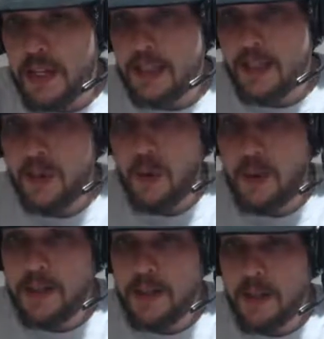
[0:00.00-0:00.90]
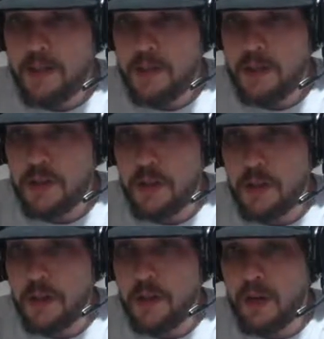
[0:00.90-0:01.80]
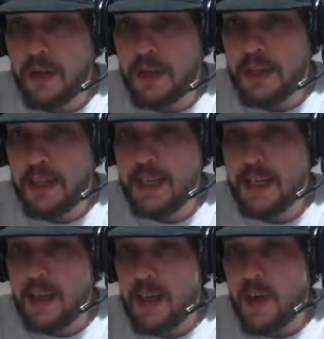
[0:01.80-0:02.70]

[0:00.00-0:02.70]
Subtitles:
It's a coin toss for sure, but I'll go with Kenny